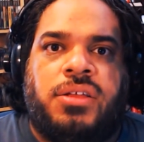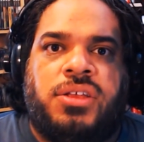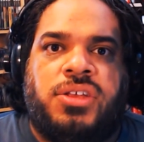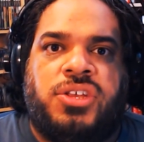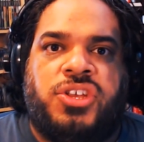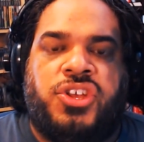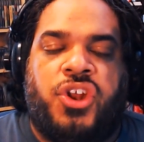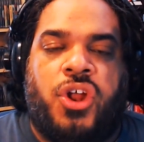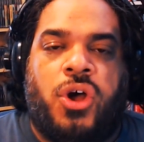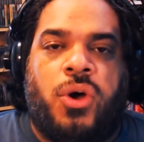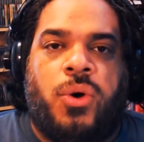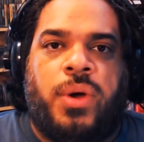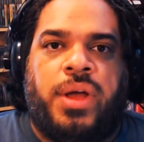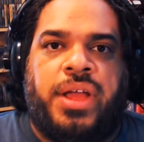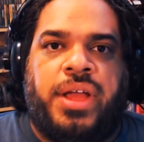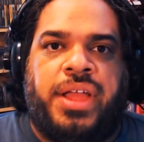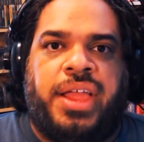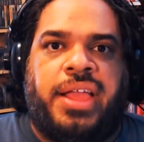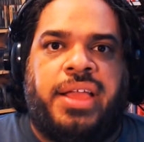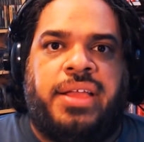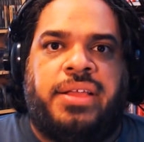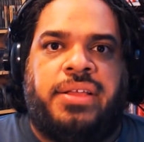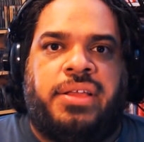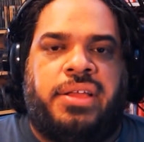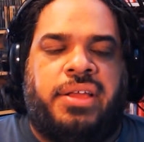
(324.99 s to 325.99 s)
You know,
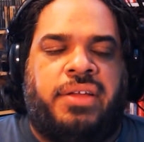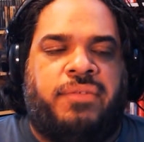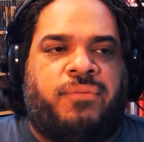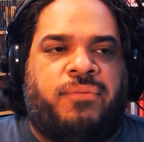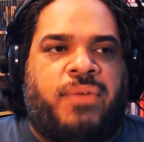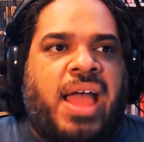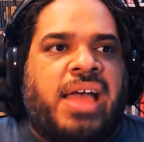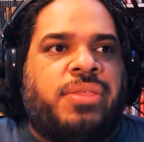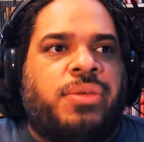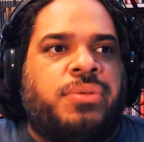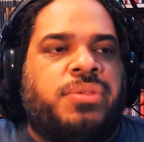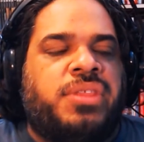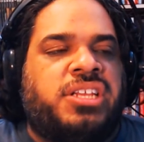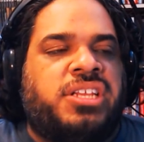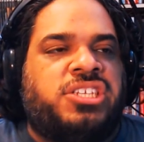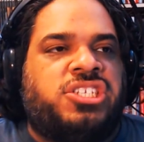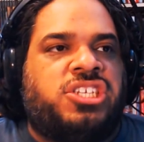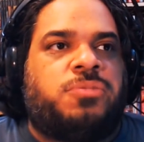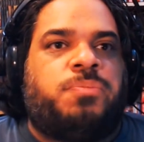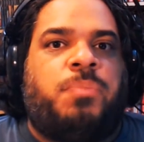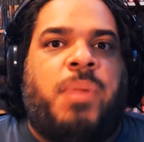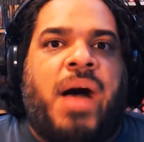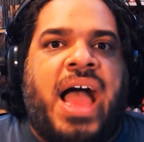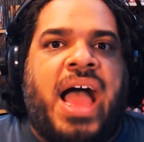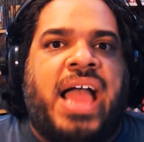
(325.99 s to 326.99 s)
rather than
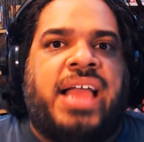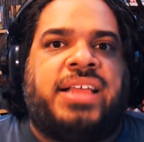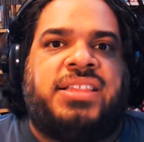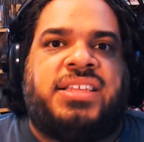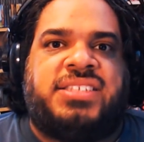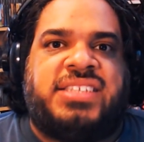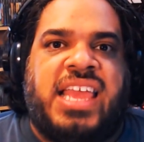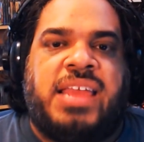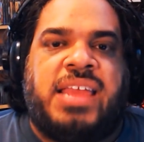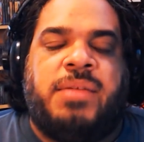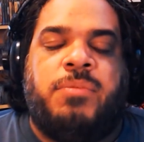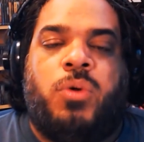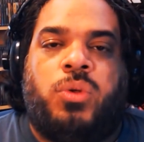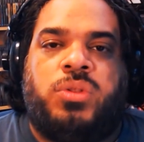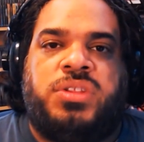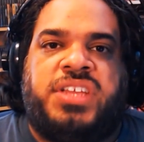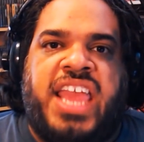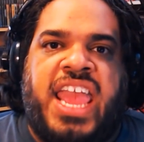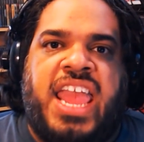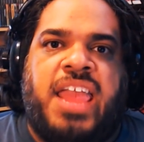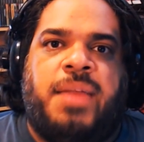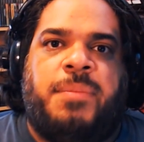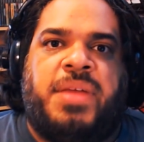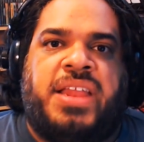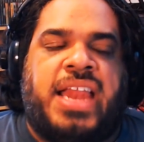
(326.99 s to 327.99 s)
just buying the same old
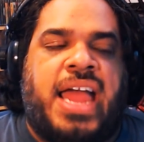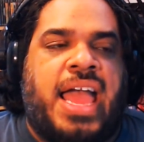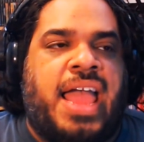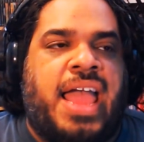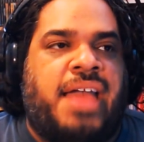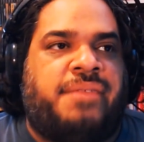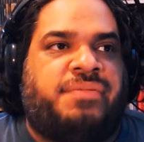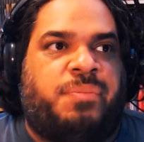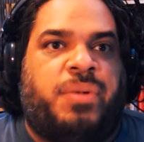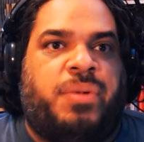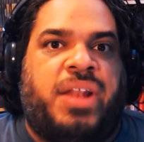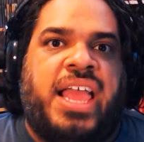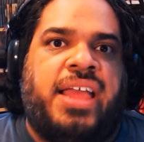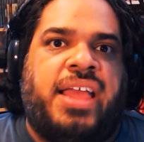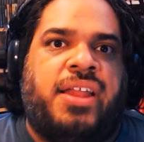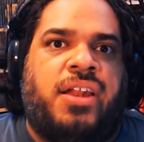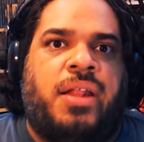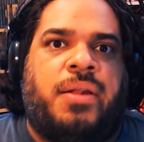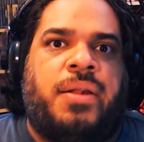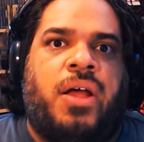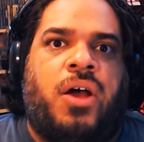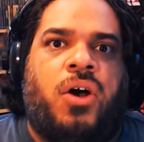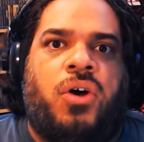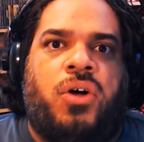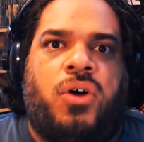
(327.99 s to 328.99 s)
game and I have to play it
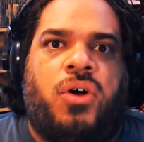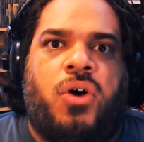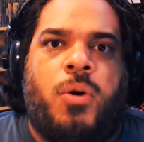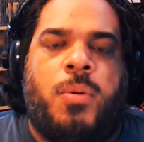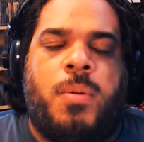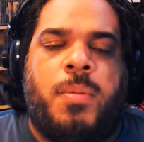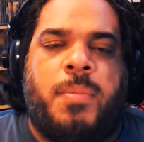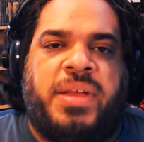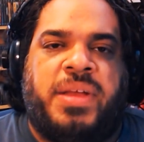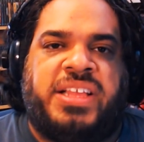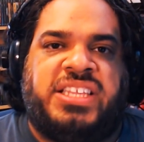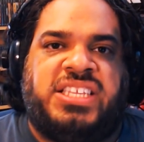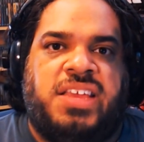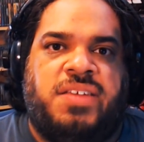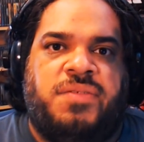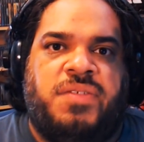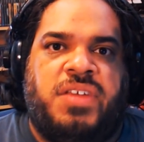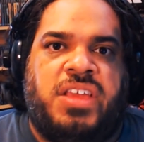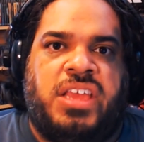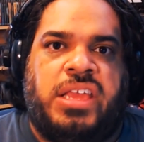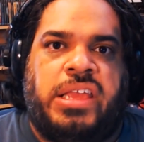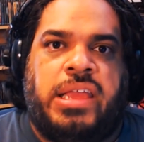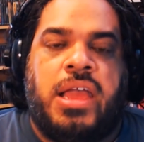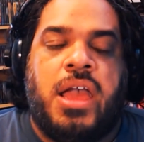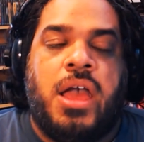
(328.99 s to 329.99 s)
on home on my
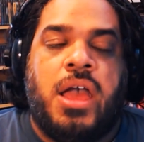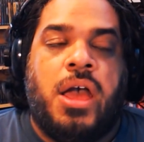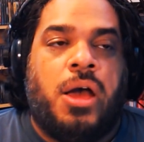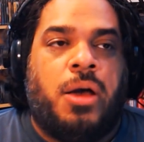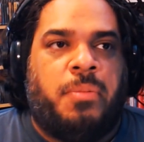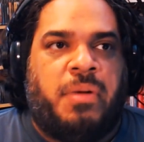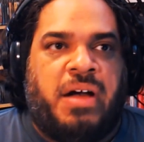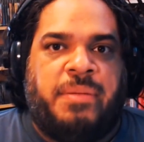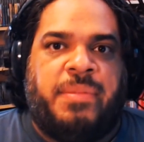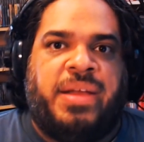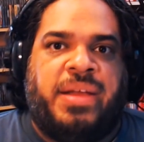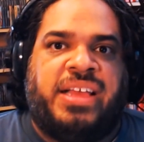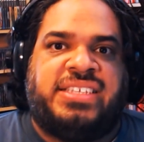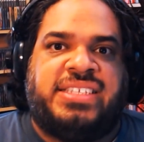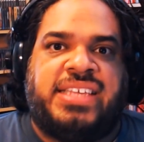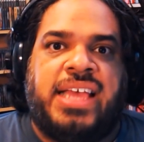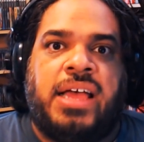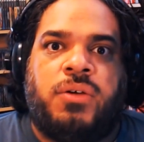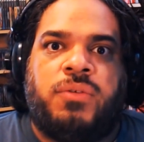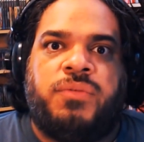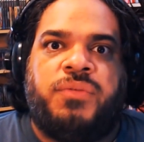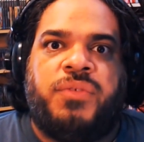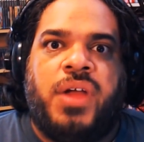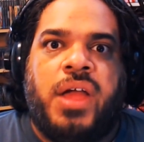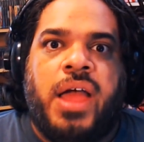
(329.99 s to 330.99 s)
TV by
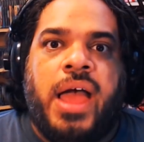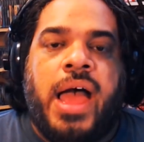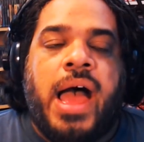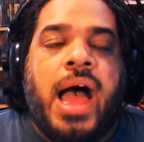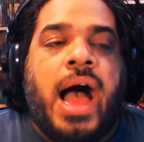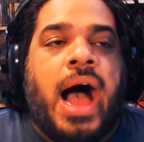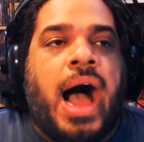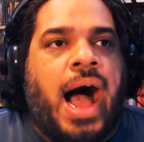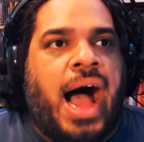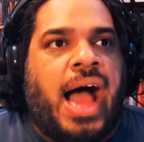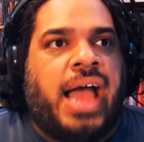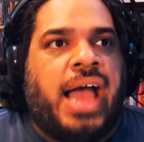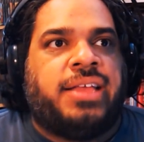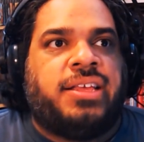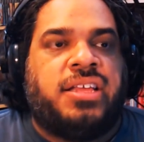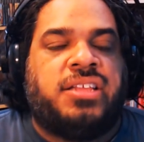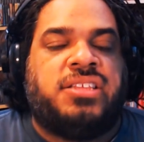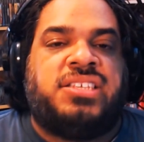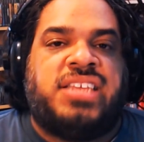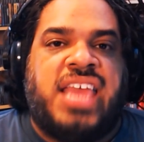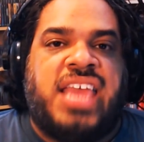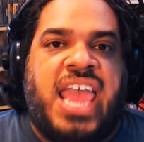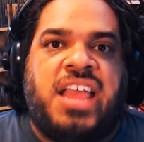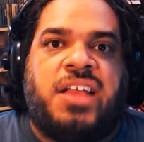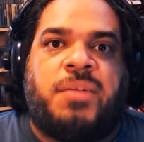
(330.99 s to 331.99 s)
myself, I
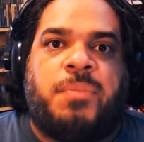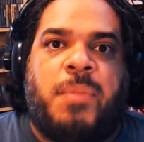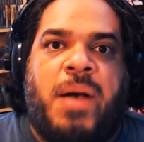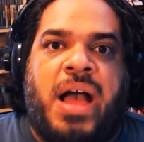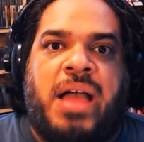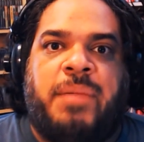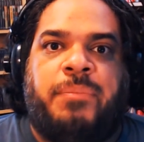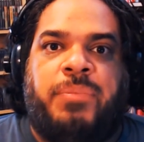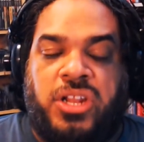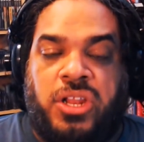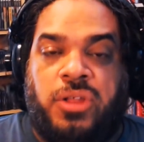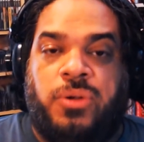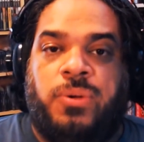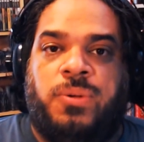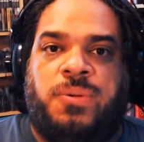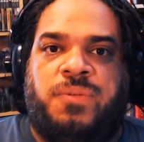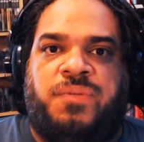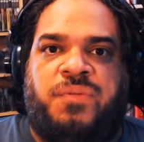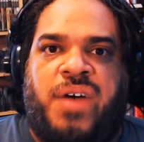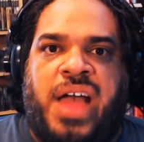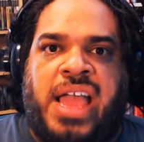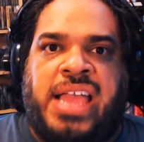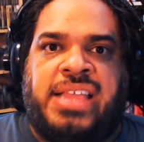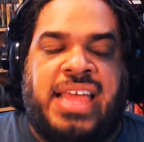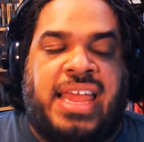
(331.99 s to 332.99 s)
can take my Balloon
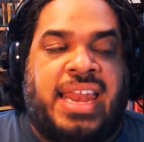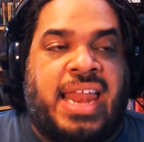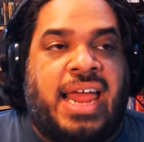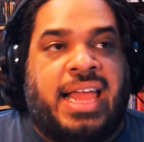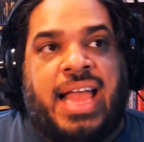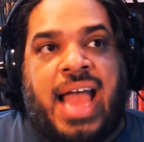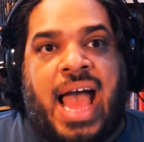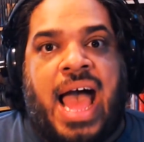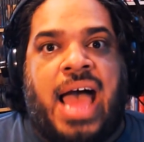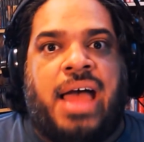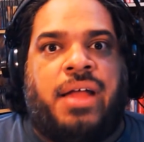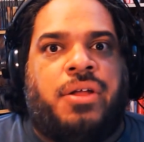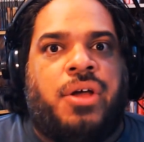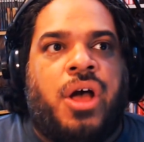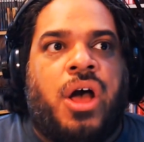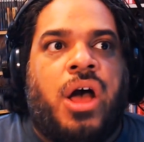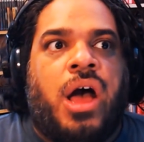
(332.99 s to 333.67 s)
Fight that I got